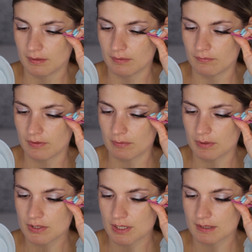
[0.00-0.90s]
and
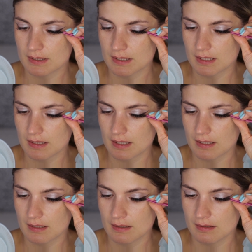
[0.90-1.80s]
very gently
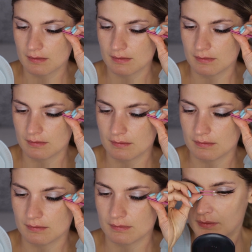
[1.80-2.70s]
then
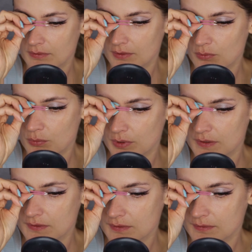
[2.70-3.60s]
the
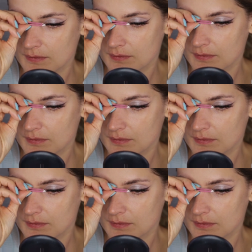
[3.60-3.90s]
corners.